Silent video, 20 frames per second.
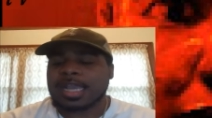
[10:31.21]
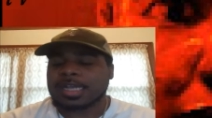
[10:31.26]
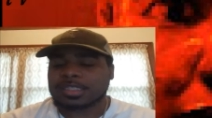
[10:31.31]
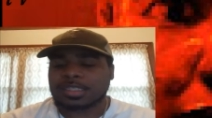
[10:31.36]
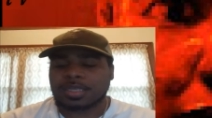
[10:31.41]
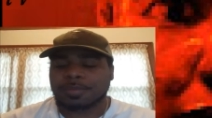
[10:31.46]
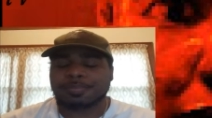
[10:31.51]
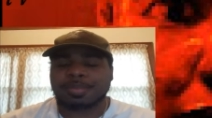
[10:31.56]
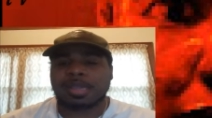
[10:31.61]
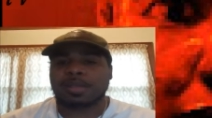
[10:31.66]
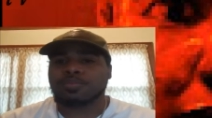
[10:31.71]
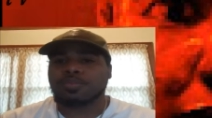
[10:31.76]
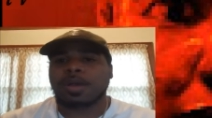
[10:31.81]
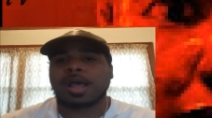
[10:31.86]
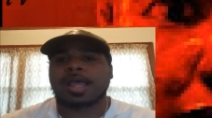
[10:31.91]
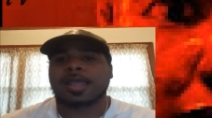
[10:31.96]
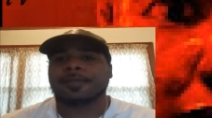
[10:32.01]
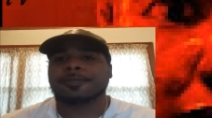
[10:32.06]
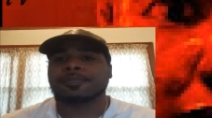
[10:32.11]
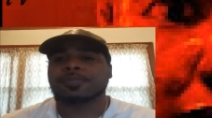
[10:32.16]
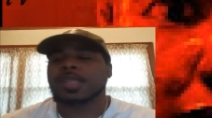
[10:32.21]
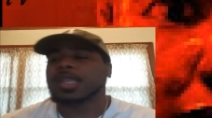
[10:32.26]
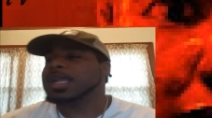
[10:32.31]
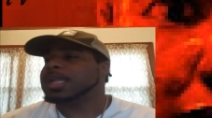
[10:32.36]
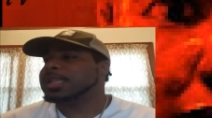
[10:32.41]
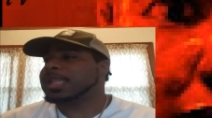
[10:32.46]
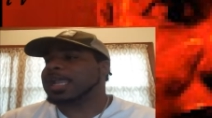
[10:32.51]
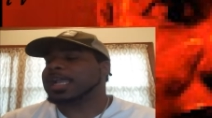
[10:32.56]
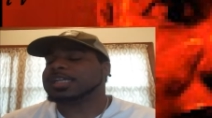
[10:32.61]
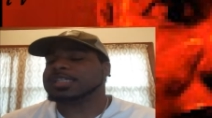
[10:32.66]
to be what?
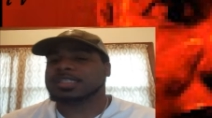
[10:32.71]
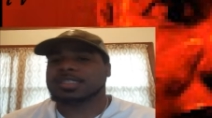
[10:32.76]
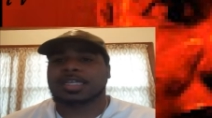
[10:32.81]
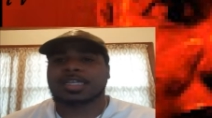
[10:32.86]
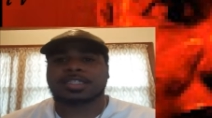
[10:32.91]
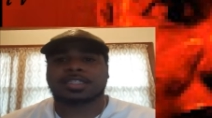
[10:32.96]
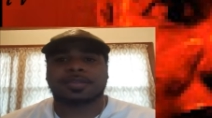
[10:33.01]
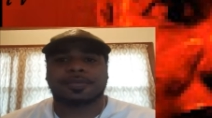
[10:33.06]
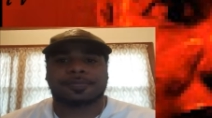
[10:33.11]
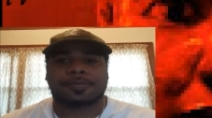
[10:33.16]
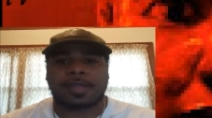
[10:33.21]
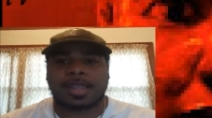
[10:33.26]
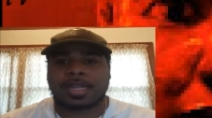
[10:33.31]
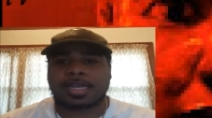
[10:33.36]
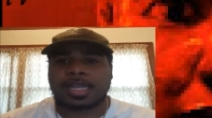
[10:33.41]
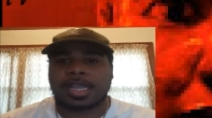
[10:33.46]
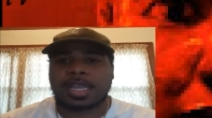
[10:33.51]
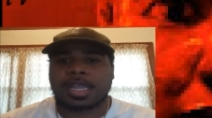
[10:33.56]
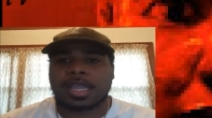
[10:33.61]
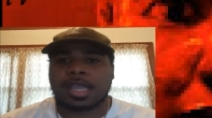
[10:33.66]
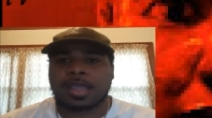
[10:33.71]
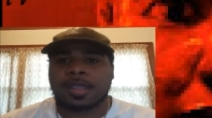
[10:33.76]
Like a schizophrenic.